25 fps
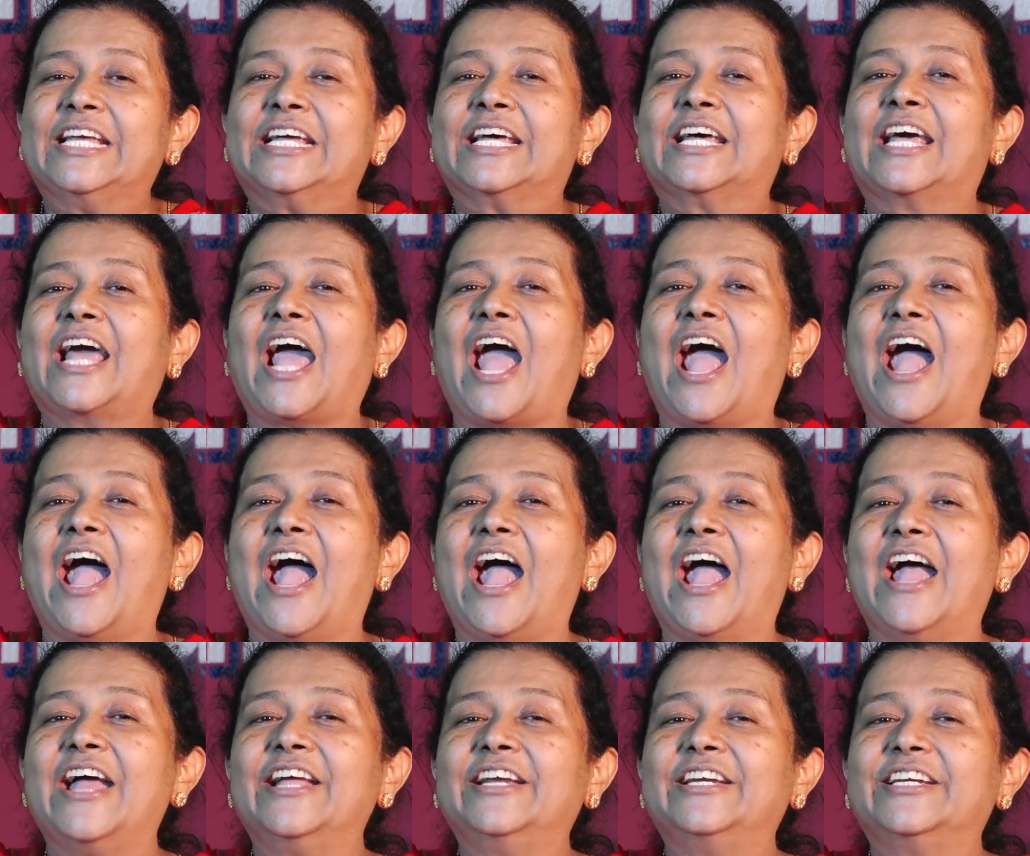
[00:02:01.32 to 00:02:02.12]

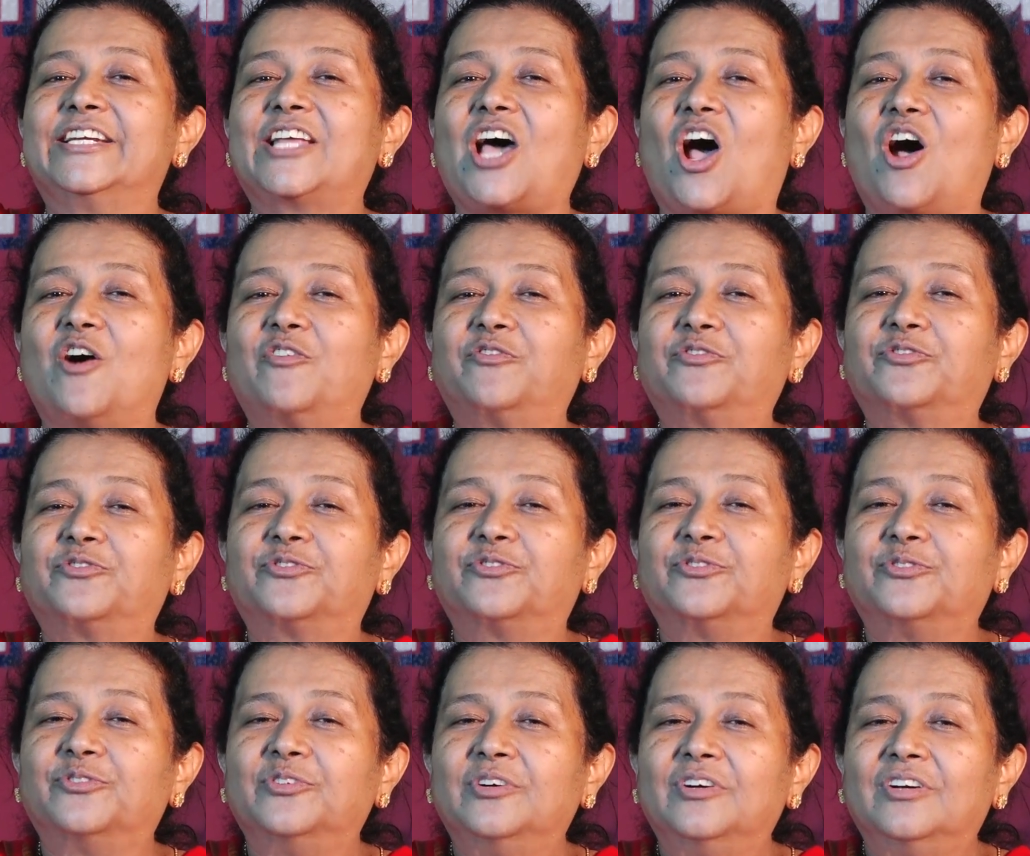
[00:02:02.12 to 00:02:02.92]
hand of
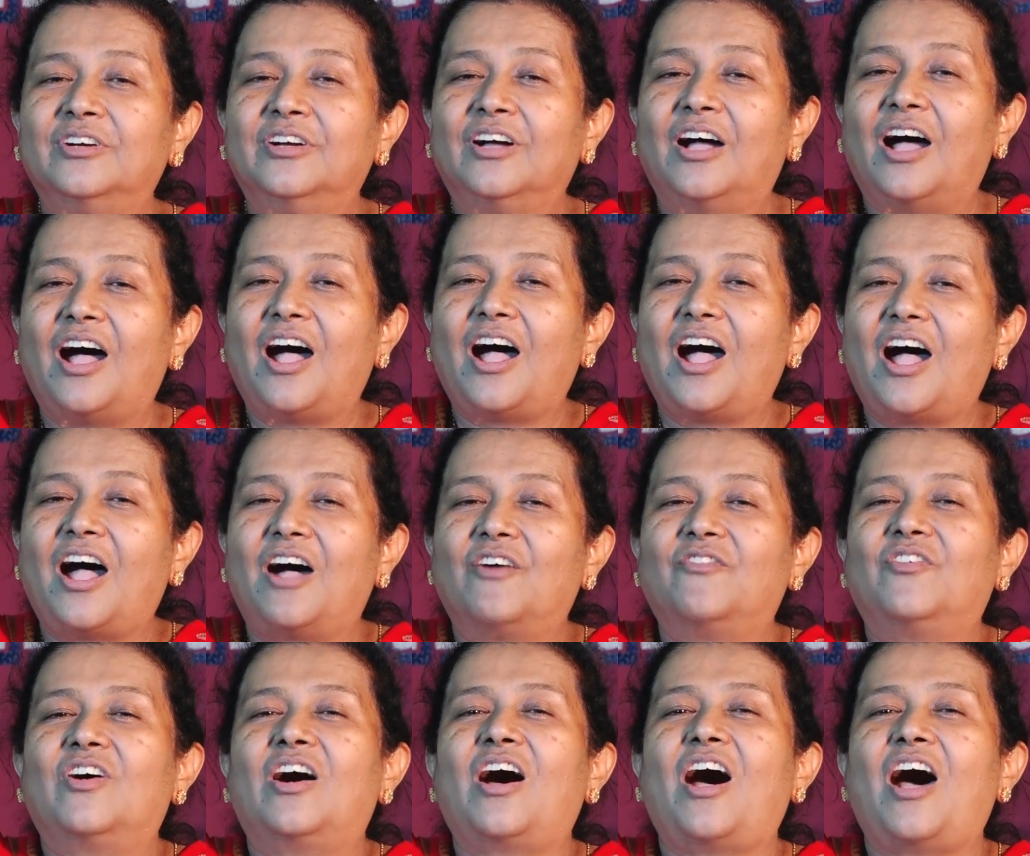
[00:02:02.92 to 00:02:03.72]

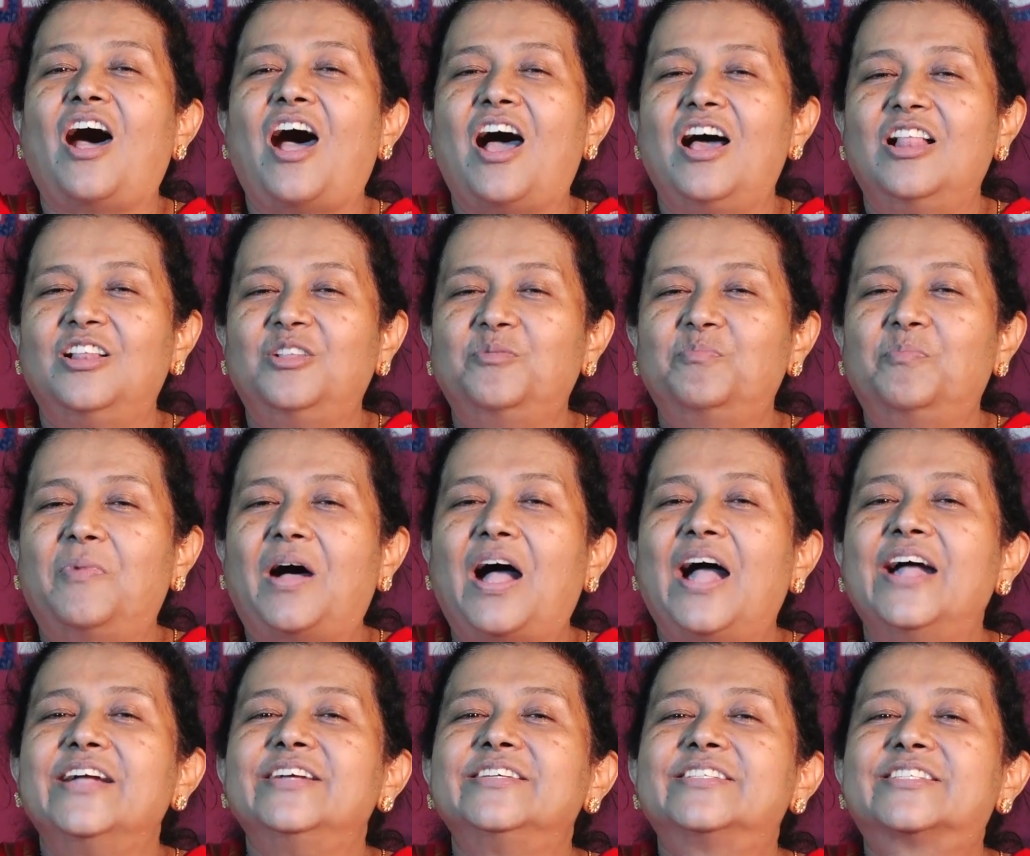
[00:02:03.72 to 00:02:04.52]
our
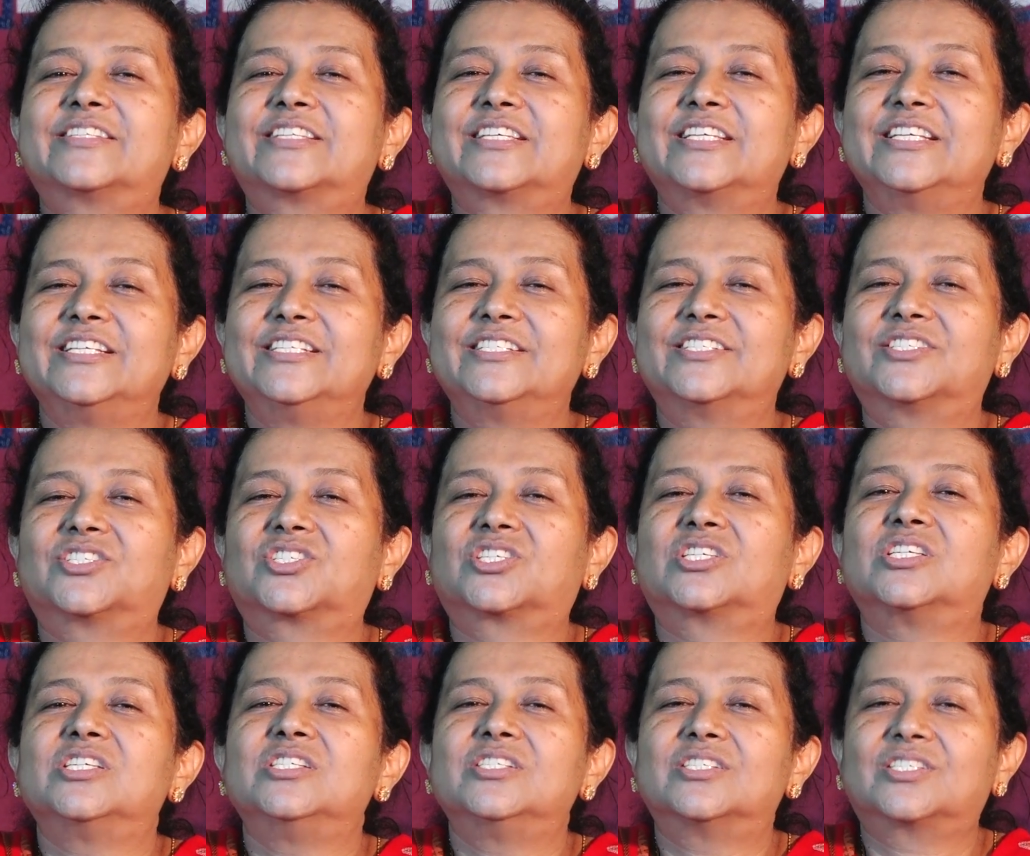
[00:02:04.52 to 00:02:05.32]
Almighty
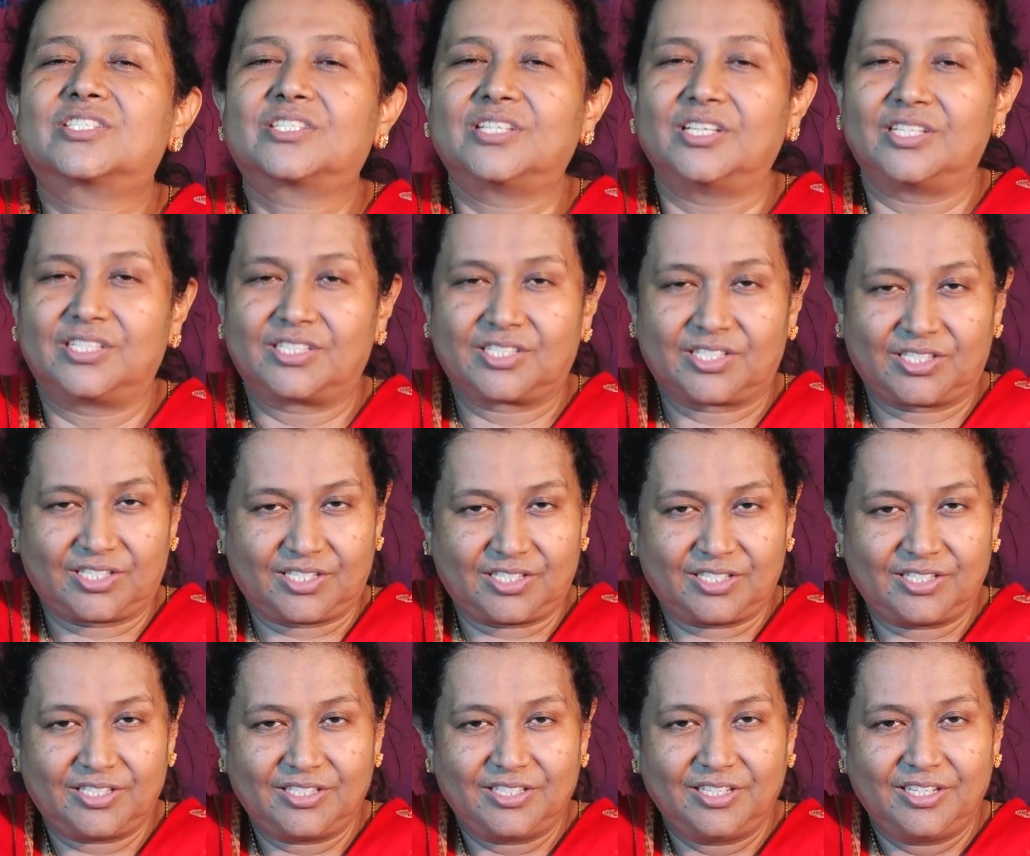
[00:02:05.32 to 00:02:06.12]

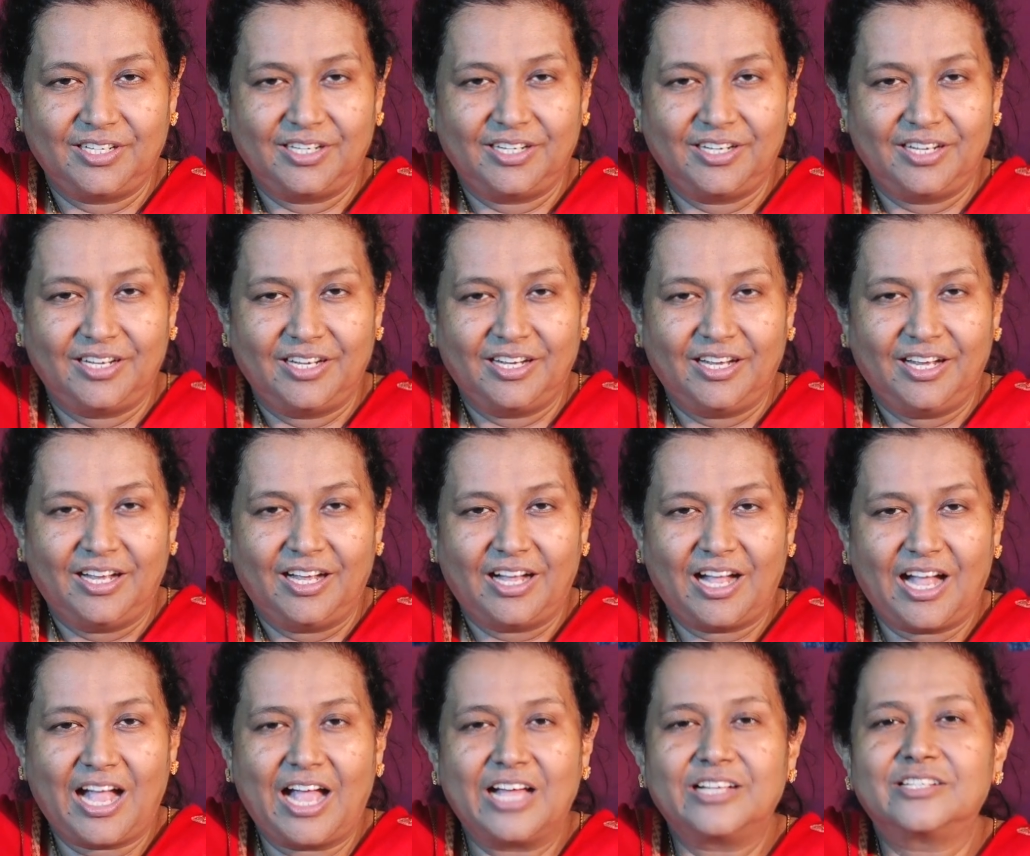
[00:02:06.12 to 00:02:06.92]
Jesus.
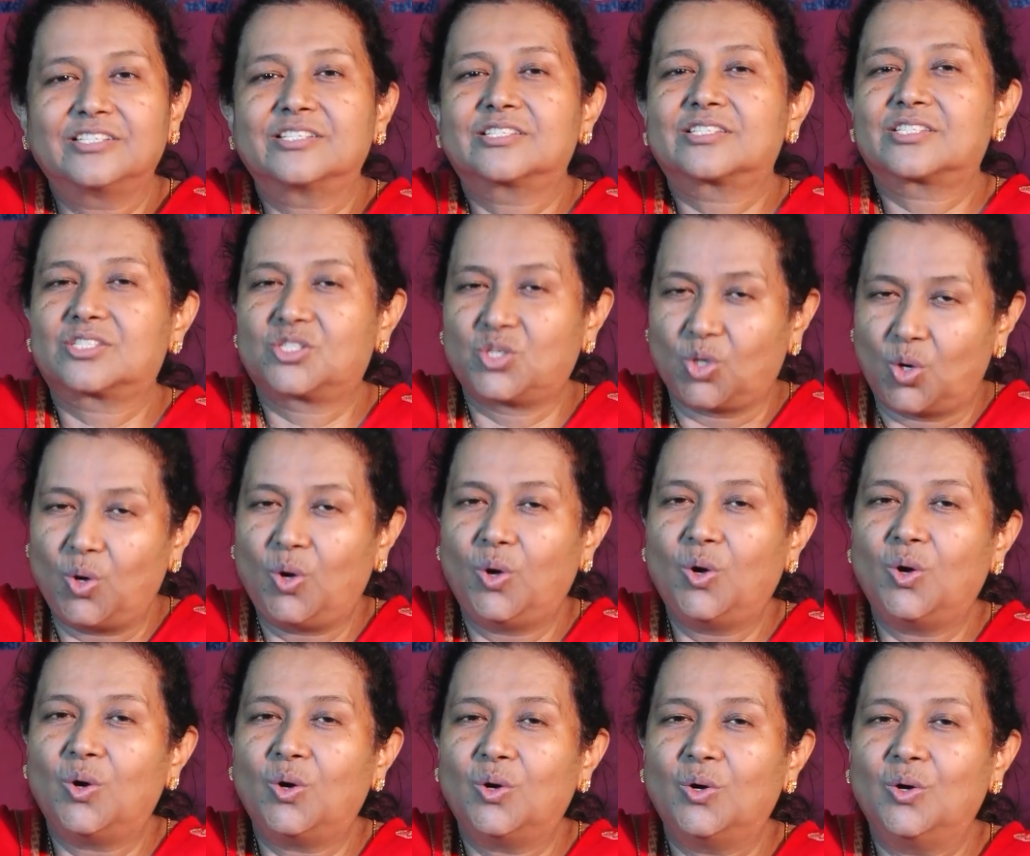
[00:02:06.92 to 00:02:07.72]
And so,
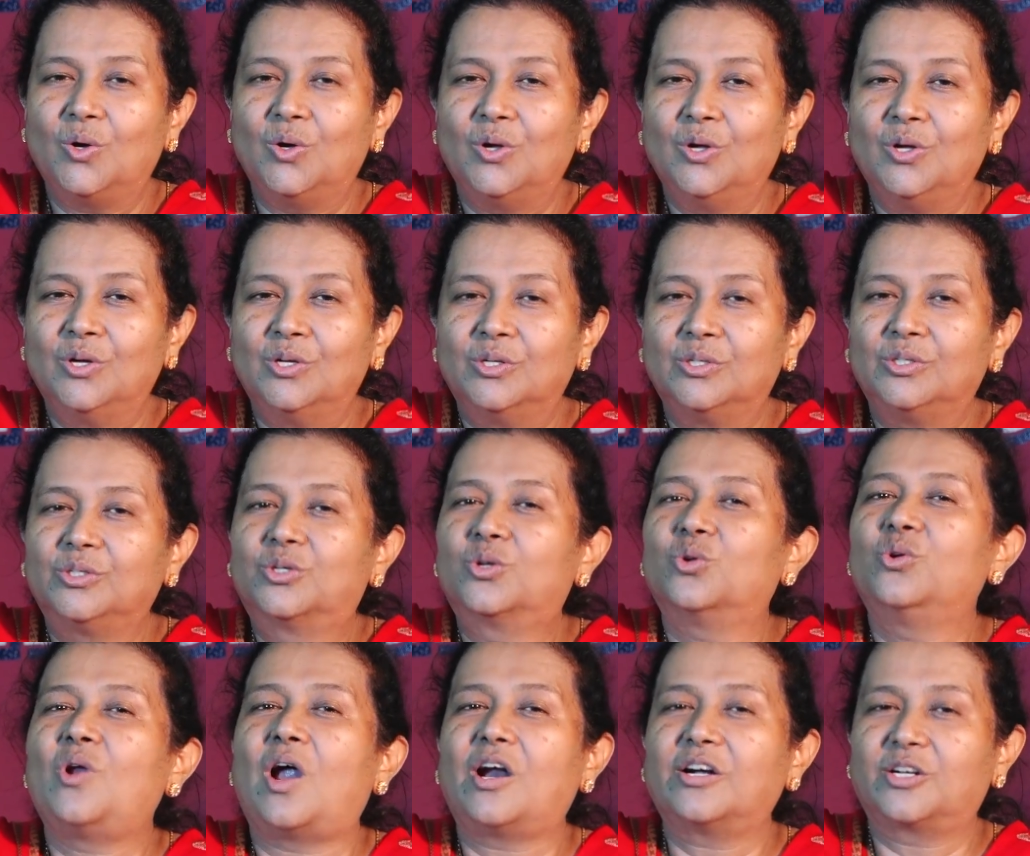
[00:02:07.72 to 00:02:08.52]

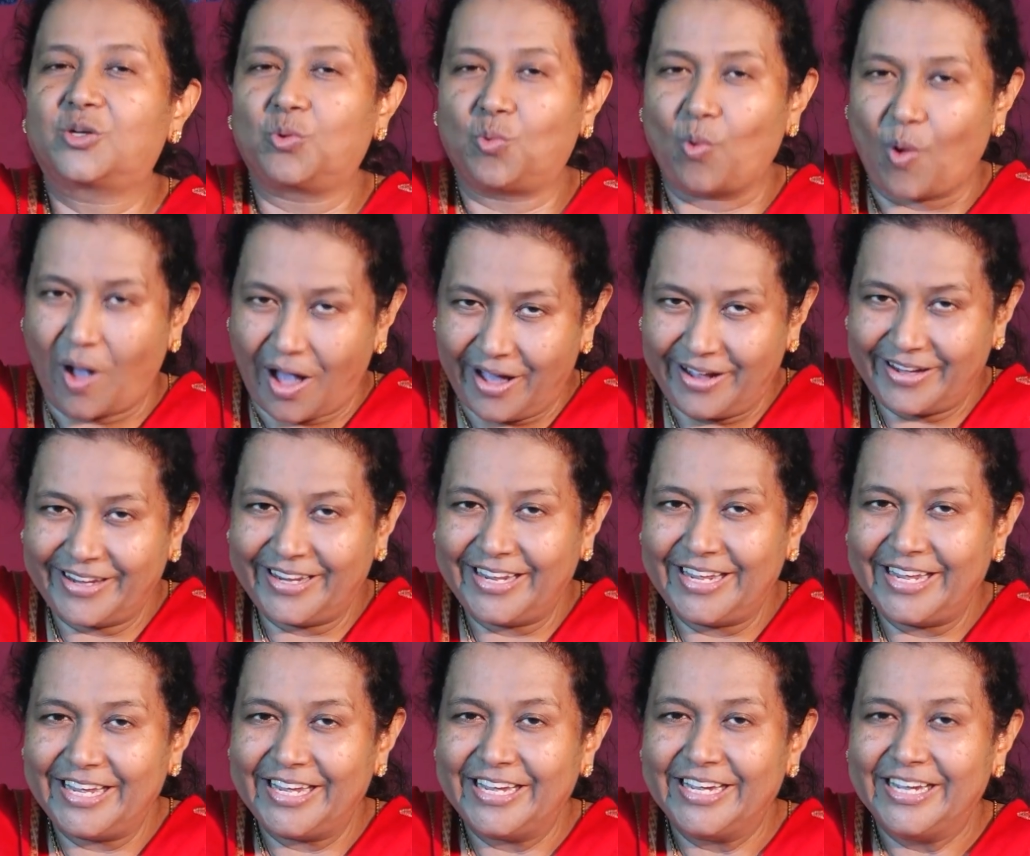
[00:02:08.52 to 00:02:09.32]
do not worry.